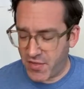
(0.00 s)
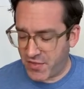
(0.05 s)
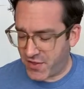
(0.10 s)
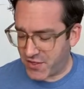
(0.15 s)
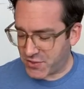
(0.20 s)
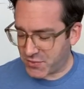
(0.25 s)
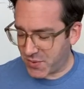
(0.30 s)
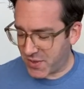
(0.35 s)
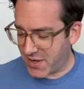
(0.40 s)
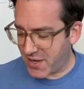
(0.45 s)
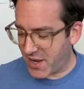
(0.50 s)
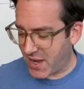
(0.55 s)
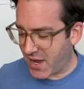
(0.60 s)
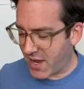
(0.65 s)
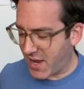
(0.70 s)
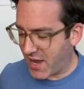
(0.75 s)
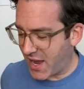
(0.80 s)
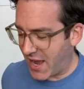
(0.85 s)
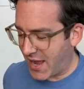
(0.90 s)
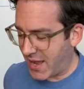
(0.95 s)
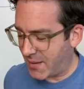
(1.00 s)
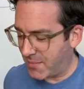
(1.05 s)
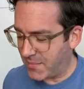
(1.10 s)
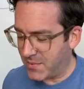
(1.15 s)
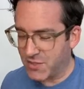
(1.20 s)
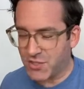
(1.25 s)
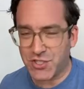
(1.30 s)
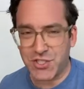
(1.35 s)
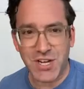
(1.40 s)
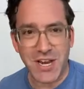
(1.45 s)
This one, I am
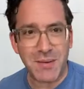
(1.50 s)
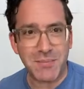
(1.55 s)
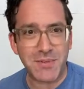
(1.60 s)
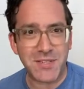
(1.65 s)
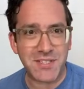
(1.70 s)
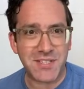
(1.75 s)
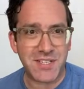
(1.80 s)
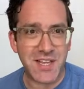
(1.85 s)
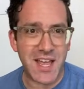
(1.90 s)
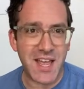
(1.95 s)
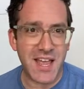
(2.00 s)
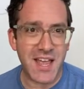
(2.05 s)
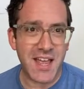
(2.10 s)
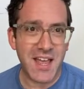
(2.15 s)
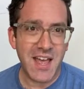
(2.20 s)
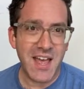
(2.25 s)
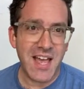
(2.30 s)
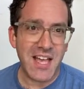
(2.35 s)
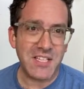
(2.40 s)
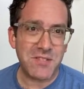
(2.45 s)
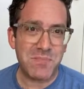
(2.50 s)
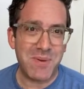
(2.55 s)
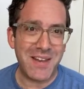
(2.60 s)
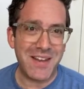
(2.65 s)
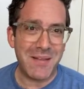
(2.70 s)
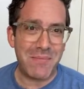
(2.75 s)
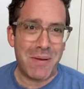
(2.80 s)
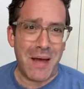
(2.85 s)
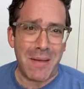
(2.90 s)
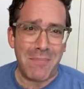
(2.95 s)
ashamed to say, has
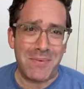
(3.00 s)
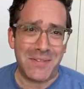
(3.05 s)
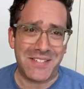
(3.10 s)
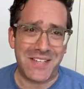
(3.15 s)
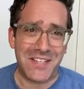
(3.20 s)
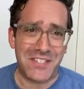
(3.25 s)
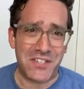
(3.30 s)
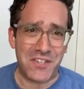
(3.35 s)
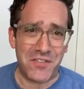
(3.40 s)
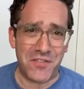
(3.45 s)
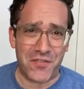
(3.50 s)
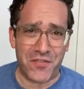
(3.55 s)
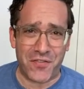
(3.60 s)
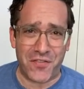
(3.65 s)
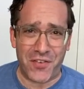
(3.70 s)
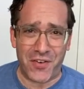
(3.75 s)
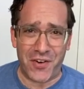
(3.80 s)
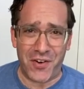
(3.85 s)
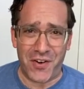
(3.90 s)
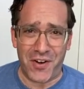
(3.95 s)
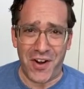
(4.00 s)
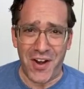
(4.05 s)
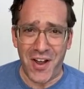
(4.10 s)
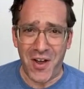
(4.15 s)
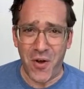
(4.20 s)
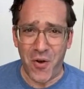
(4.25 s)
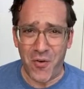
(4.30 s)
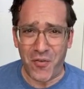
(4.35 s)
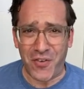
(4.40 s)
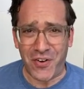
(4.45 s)
been in my possession for
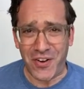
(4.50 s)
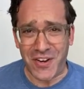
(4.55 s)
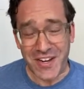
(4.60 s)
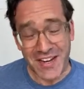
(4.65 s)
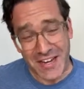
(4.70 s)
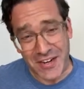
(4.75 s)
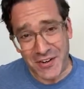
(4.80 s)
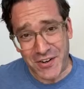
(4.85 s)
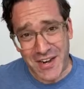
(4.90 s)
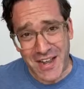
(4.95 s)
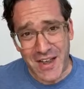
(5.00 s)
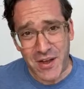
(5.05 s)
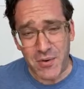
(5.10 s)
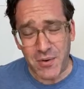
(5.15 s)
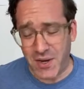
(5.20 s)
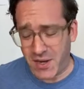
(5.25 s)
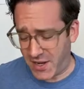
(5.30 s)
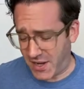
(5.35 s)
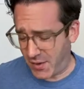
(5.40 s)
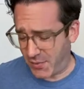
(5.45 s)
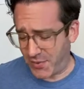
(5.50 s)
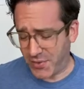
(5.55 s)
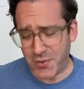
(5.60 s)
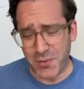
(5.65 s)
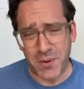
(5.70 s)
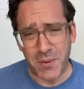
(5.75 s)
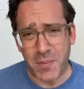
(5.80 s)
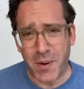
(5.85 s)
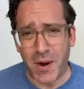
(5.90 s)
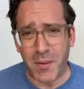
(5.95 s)
over a year now. I went
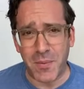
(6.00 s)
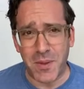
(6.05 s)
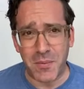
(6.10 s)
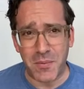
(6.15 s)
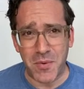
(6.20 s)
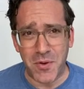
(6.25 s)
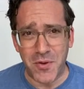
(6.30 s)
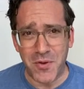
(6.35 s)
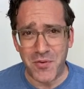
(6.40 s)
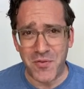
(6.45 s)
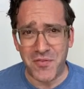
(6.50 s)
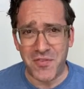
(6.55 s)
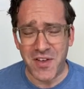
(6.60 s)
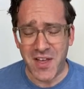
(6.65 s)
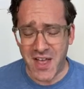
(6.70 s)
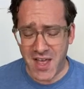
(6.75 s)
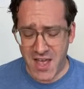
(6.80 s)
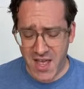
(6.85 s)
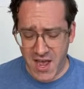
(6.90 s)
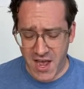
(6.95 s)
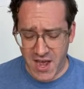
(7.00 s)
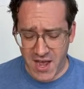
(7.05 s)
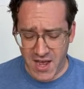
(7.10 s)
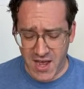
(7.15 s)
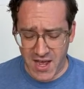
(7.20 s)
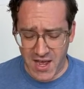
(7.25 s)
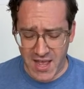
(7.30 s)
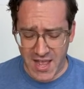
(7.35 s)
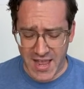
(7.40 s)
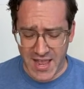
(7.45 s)
through an apartment move
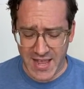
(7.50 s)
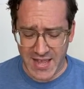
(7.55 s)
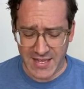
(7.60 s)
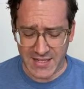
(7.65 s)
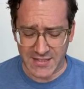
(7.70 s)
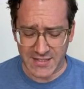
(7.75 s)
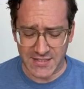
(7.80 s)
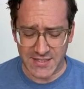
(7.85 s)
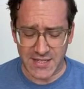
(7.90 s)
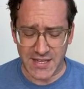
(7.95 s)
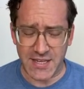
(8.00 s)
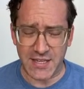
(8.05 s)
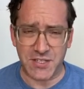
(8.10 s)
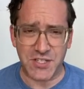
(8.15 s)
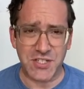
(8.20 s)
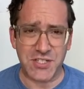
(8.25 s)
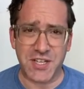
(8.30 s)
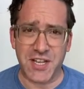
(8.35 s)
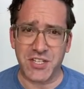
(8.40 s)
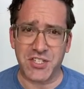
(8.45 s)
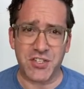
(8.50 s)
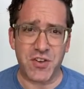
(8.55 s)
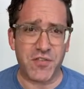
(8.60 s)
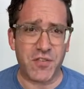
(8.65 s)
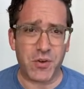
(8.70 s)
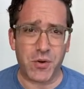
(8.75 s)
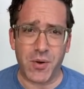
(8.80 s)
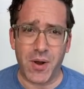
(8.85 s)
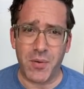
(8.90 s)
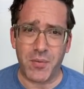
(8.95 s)
and it just got
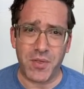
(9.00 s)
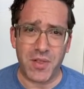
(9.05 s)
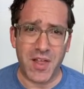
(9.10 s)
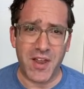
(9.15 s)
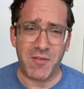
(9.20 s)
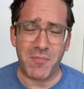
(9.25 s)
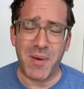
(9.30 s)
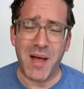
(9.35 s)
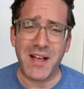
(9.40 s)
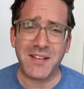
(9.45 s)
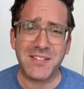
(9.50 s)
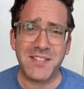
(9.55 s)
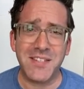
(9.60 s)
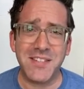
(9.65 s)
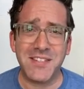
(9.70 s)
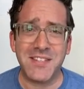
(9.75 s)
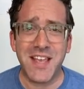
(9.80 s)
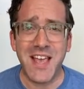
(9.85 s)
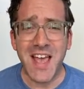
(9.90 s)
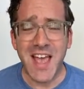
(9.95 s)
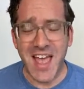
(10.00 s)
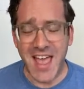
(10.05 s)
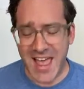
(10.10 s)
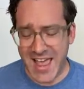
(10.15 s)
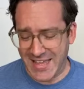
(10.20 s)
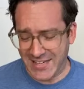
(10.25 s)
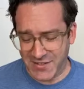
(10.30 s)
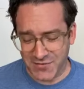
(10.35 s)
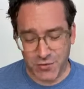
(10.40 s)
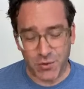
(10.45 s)
shuffled around with a lot of boxes.
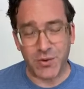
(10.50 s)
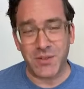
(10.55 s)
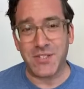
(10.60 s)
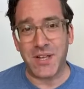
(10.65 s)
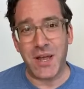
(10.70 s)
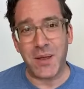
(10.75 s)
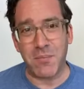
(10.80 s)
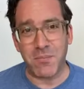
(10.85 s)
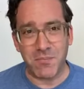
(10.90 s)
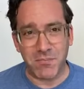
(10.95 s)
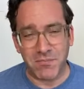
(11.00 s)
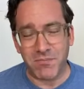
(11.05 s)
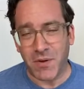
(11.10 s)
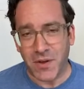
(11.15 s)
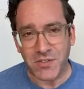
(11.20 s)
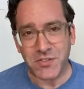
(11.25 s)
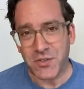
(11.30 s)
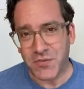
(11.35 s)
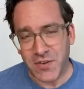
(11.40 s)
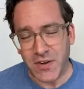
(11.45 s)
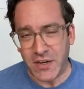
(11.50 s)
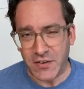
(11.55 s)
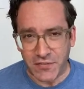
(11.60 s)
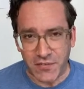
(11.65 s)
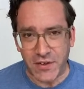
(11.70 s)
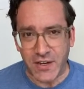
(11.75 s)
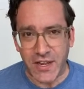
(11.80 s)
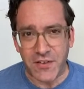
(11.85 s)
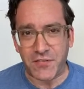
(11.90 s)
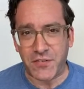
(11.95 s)
And of course, I'm also very
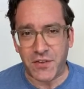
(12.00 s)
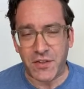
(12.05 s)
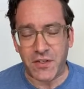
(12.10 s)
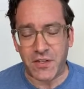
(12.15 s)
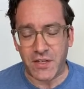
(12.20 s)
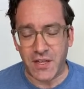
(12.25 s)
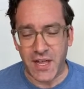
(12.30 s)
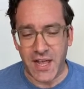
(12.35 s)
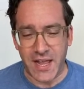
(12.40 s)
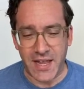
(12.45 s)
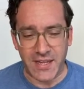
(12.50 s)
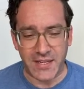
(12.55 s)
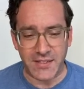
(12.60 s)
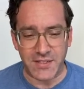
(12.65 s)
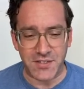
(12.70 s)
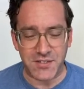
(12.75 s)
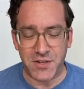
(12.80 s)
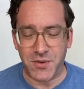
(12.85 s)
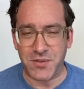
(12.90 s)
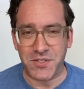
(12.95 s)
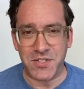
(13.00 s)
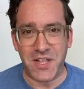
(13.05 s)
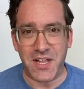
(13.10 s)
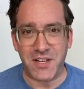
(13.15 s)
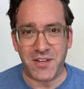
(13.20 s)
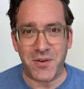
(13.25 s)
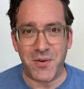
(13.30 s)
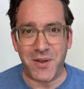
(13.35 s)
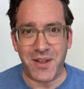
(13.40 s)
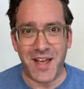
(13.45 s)
forgetful and there's always a lot
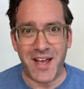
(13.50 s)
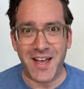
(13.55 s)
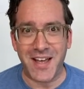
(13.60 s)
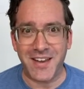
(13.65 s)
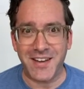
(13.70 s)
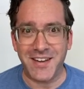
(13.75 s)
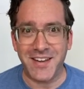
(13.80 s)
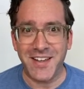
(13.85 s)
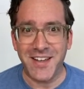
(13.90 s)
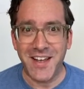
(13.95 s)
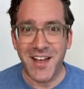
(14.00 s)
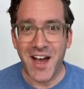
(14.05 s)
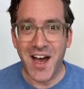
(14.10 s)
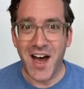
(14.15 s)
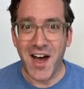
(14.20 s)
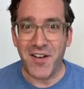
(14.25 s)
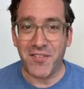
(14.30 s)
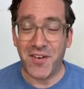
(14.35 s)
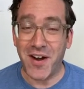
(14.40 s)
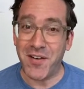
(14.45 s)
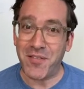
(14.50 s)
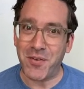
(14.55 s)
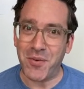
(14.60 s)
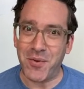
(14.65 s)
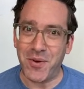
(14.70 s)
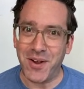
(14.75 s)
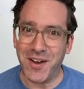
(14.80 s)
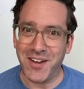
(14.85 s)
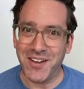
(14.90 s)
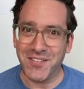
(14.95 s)
going on for
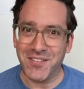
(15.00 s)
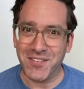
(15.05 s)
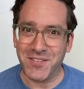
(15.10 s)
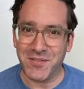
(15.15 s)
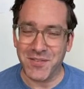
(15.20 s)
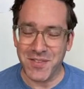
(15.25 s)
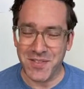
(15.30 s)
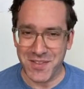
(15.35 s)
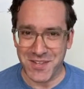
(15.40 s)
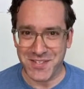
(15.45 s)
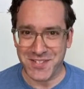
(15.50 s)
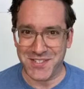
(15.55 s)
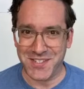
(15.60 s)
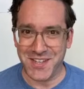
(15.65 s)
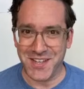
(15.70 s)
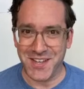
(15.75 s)
everyone in this